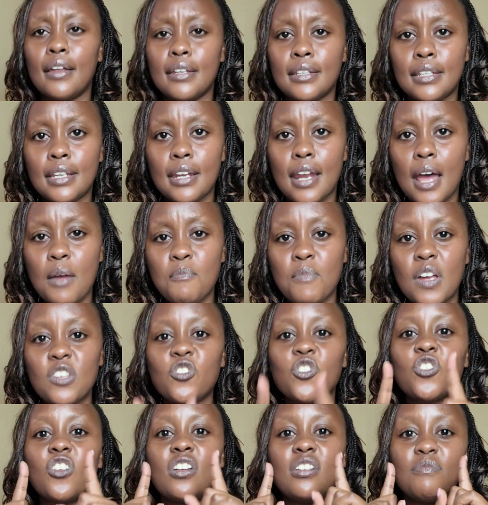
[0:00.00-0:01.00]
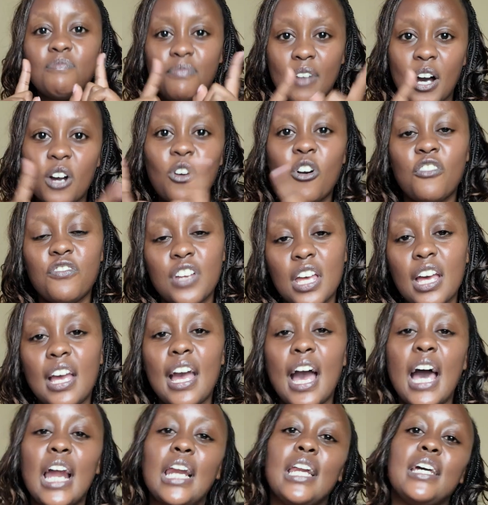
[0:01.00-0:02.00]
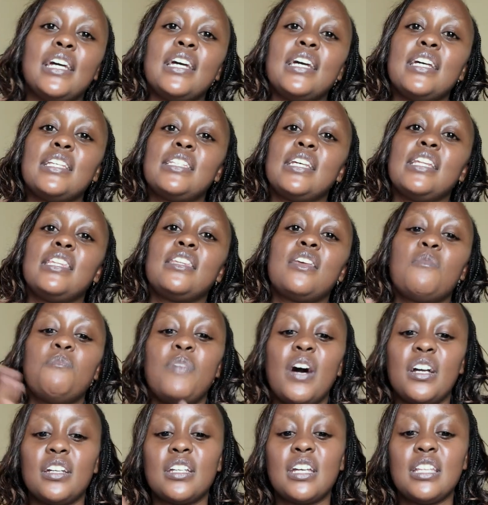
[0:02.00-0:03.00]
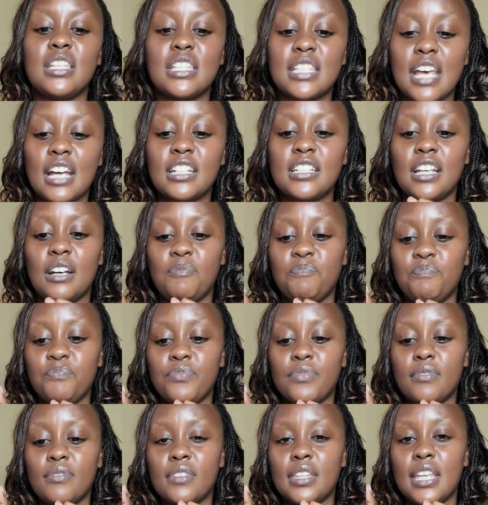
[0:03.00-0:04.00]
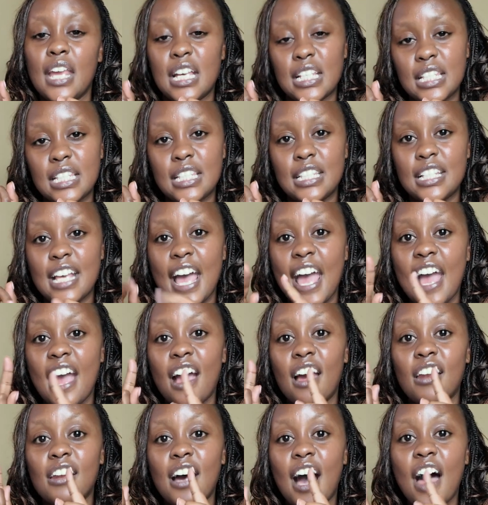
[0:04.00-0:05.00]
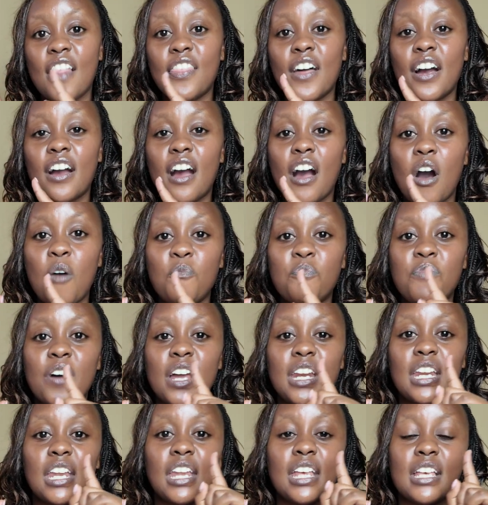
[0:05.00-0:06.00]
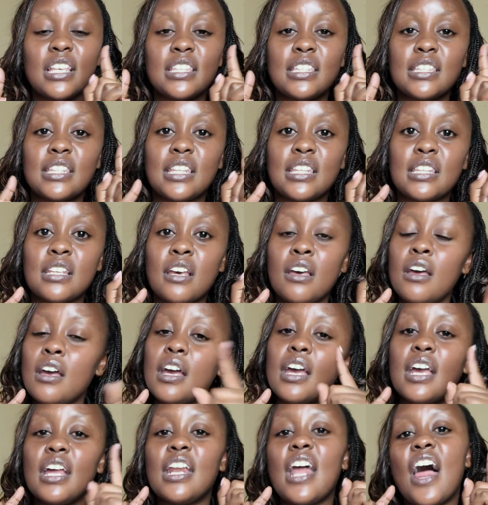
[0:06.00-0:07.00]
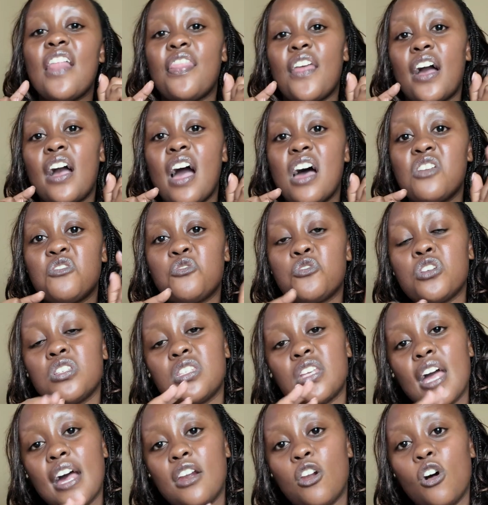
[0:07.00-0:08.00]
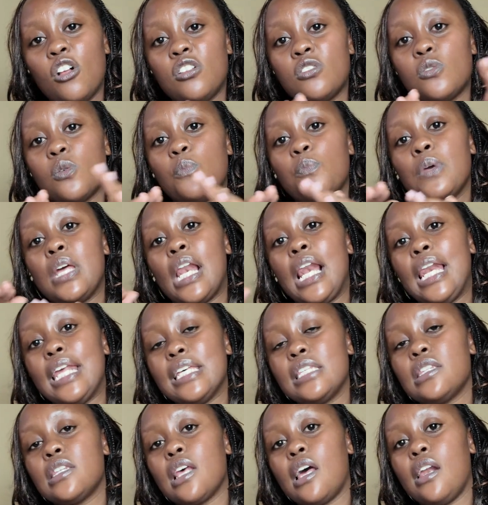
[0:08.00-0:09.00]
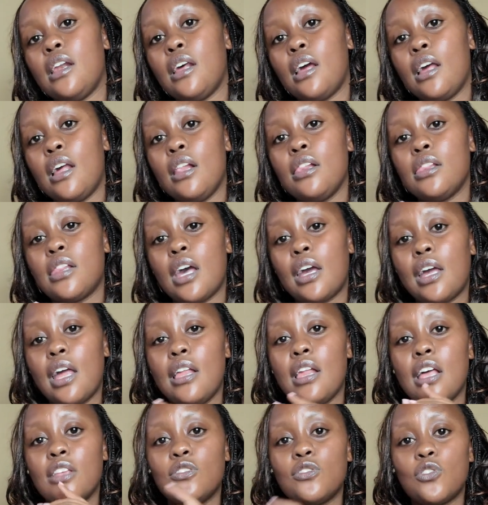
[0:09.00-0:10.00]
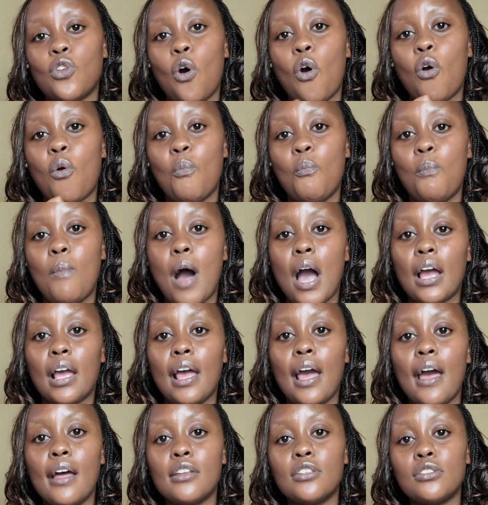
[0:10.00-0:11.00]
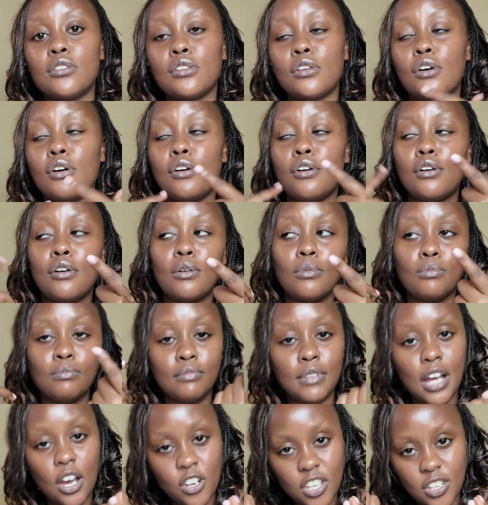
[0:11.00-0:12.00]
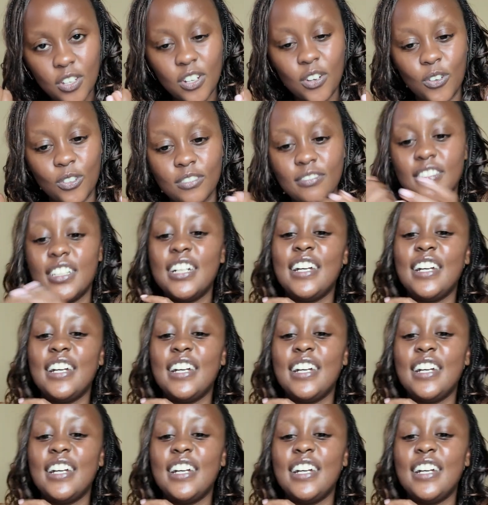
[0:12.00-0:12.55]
Did I mention Bank of Kigali is in the banking sector? Yes, and other companies in other countries can also be listed in the Kenyan stock market. So now you know.